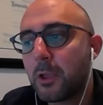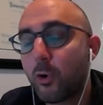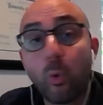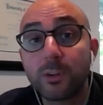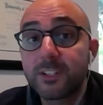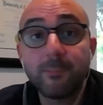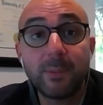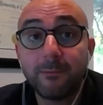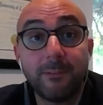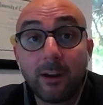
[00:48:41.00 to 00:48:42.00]
Courts have
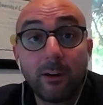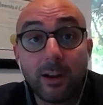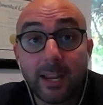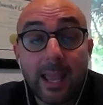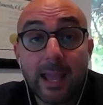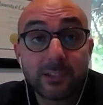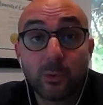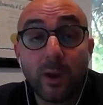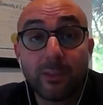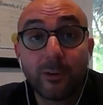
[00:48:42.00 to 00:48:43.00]
been varying as to
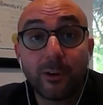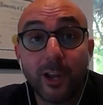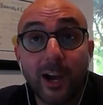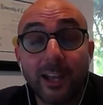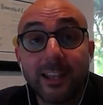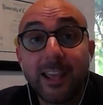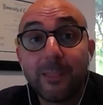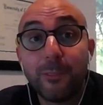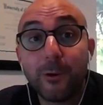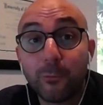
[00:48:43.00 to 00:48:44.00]
whether or not
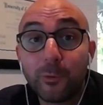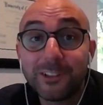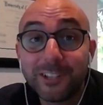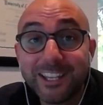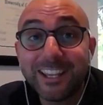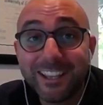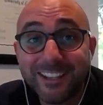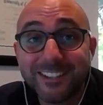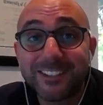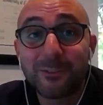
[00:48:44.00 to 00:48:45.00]
there really
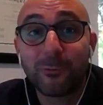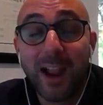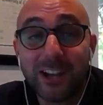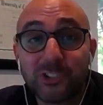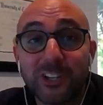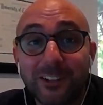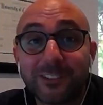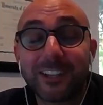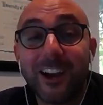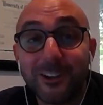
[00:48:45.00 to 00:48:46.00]
is rationale
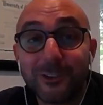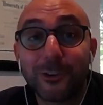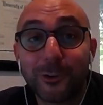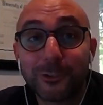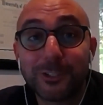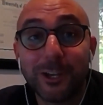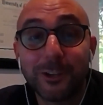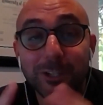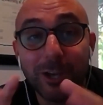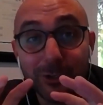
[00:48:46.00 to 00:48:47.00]

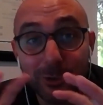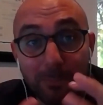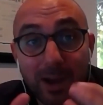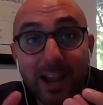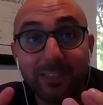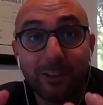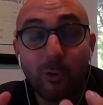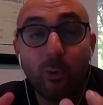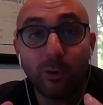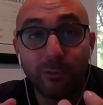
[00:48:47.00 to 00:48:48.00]
to undermine the
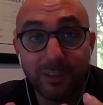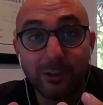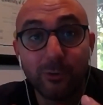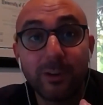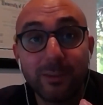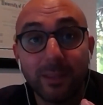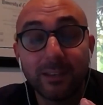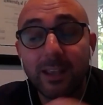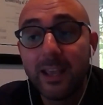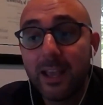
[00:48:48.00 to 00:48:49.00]
core of the agreement.
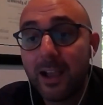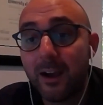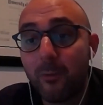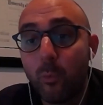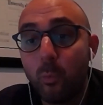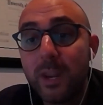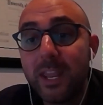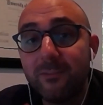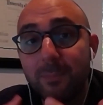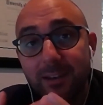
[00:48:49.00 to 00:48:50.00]
What we
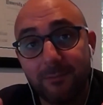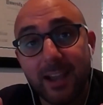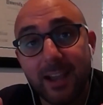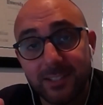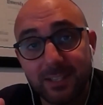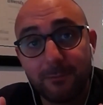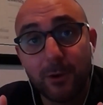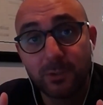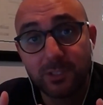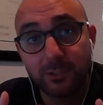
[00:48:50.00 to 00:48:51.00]
have been advising
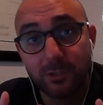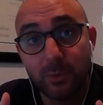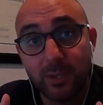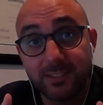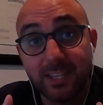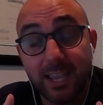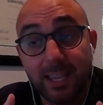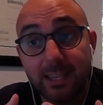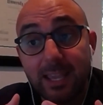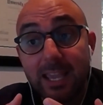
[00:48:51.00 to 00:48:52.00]
folks on doing is
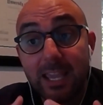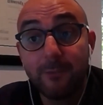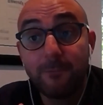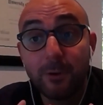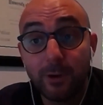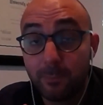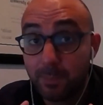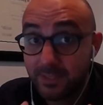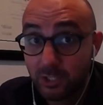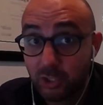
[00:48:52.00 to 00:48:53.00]
saying, if you're in a
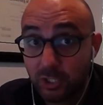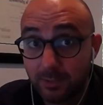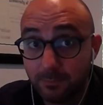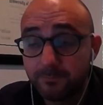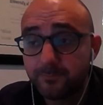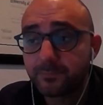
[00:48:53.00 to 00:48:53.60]
position